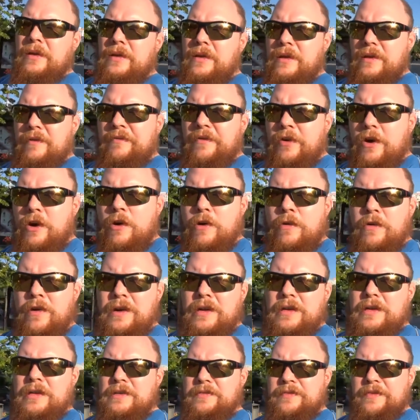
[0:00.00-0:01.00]
info
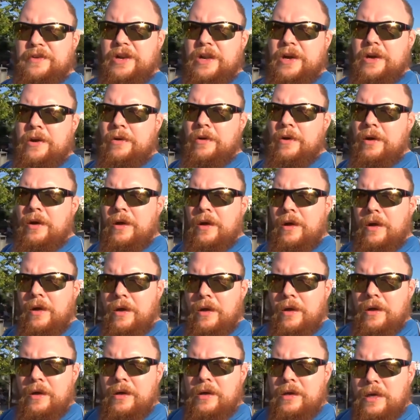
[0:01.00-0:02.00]
in this video,
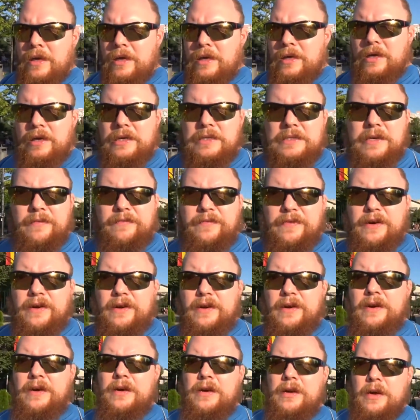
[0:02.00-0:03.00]
because if
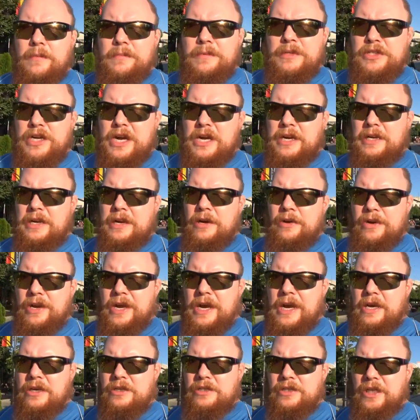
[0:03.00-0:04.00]
you're going to be checking out
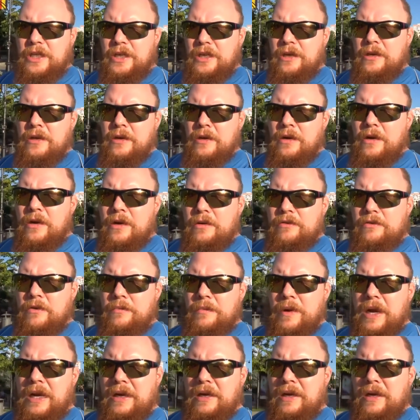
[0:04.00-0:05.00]
Iasi
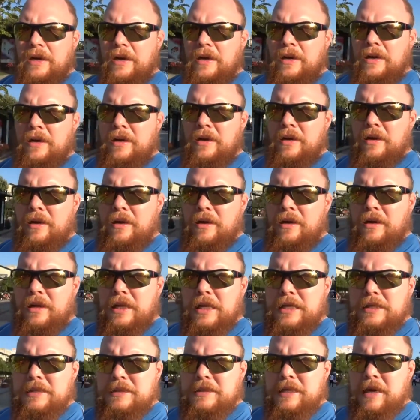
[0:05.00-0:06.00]
Romania,
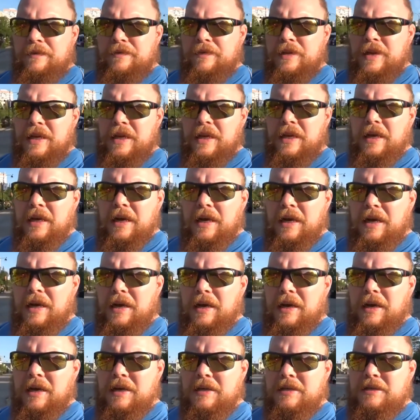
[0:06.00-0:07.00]
this is definitely
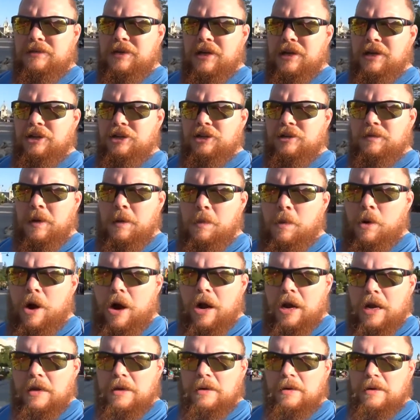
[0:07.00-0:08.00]
a street you should be
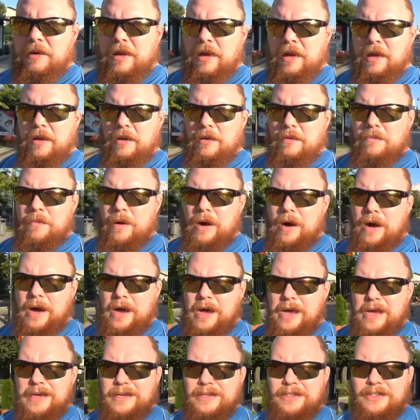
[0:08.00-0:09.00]
walking
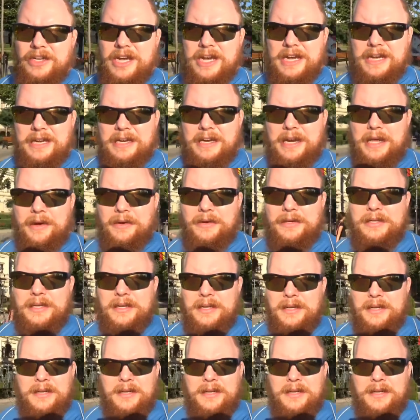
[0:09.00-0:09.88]
by and checking out.